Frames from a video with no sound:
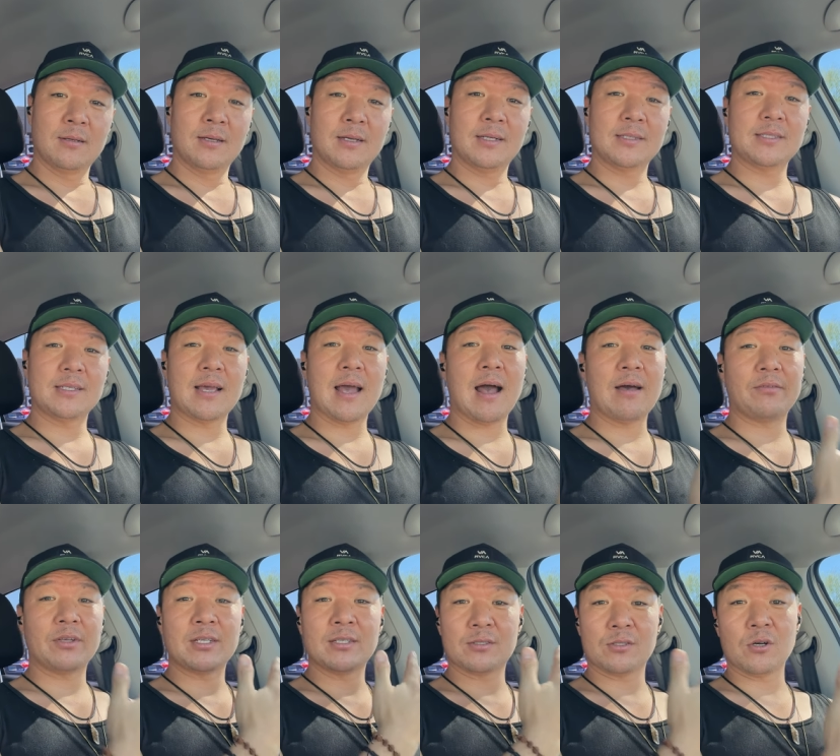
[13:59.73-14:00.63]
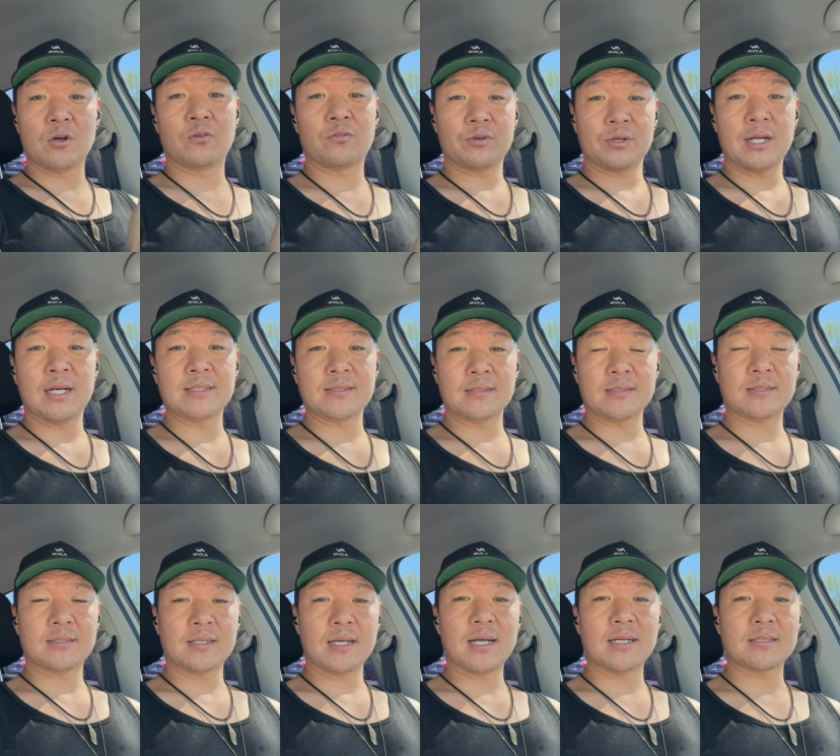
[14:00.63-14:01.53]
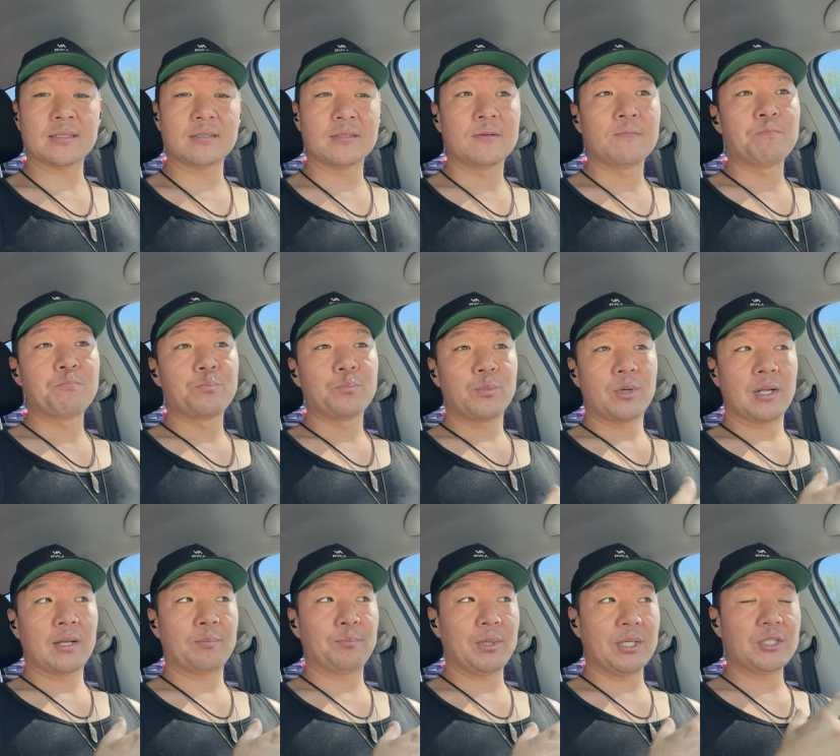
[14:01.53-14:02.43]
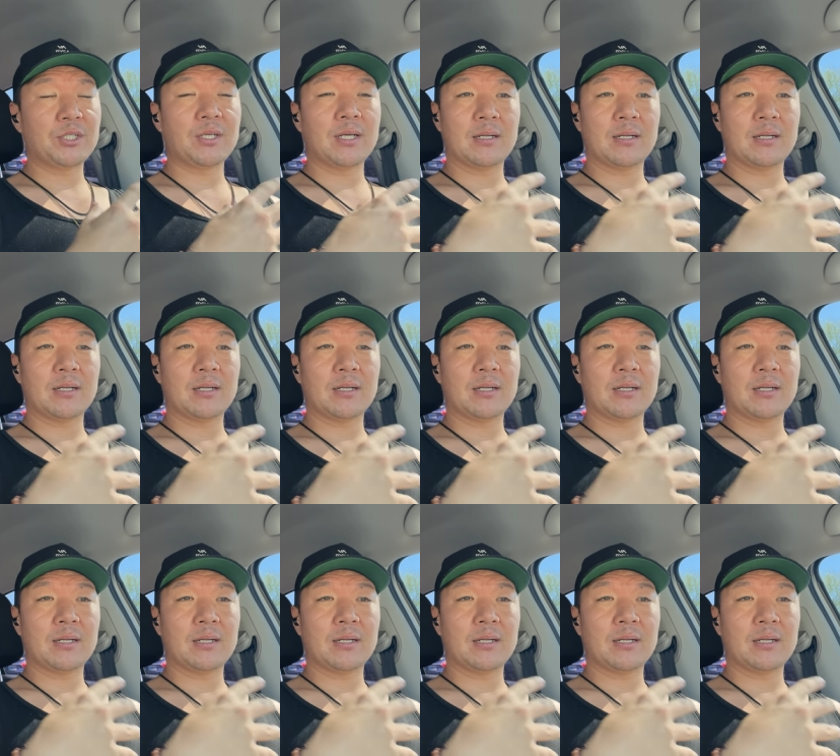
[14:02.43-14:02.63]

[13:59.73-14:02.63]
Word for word: is he having his overnight success. But I bet you